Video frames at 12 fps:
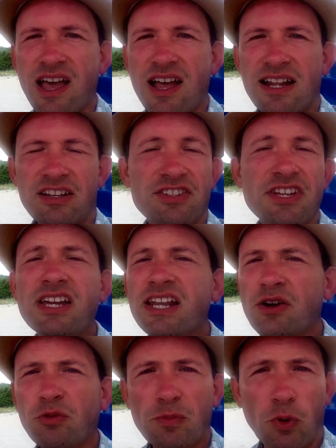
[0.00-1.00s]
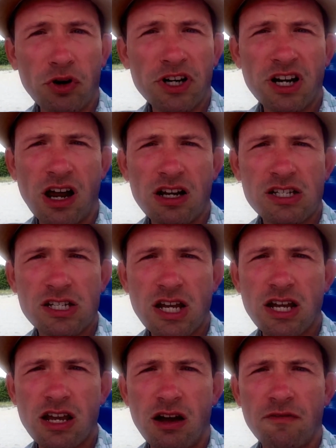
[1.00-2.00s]
Now CNN reported on a
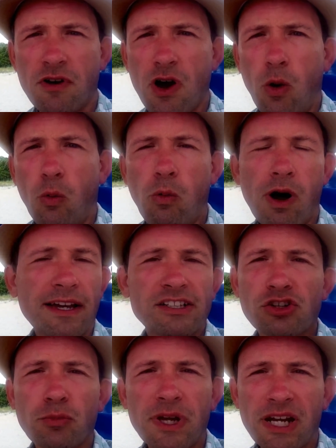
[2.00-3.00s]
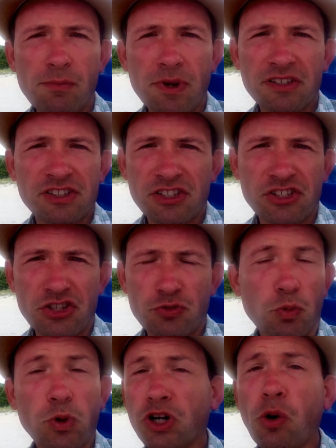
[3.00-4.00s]
study of why so many businesses
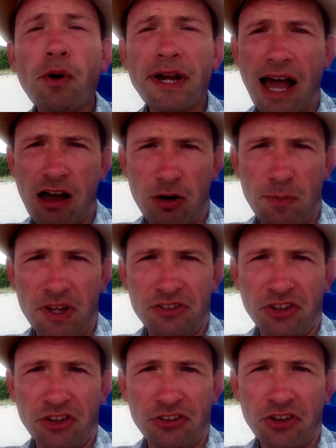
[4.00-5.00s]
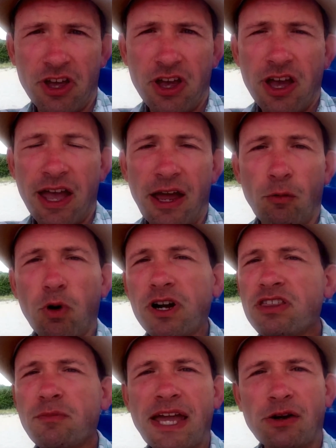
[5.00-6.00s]
were going out of business. And one
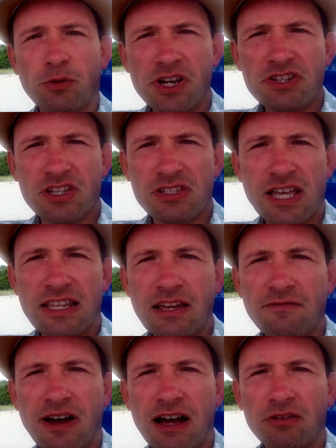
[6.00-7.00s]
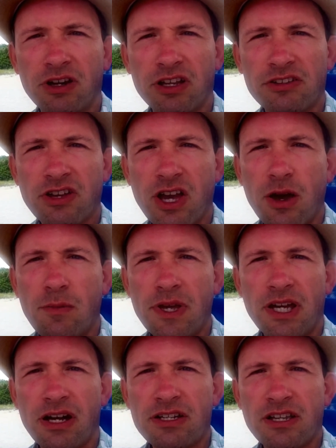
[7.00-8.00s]
of the main reasons that they found is
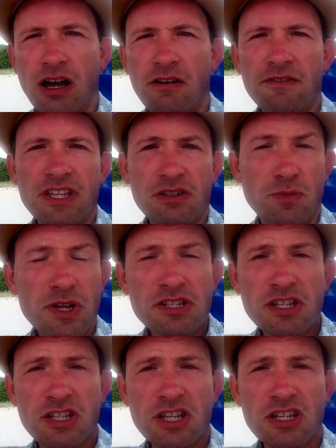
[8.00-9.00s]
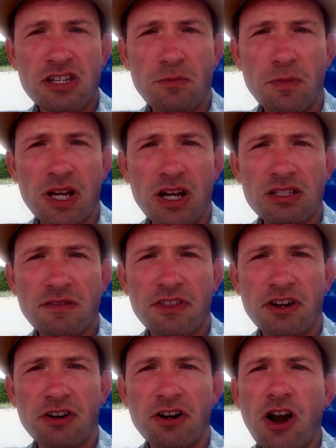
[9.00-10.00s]
because of these businesses, because of
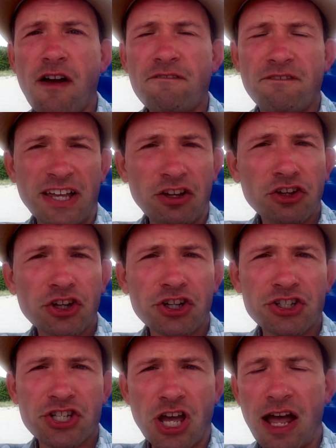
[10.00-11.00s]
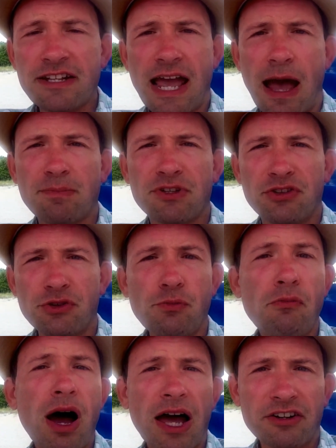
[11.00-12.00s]
their failure to adapt to
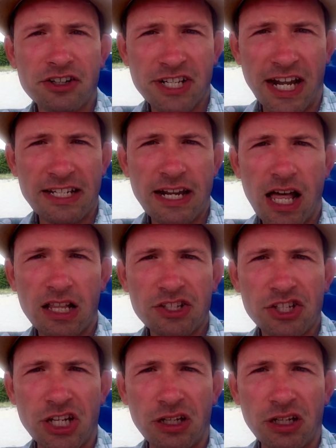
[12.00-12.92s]
modern technology.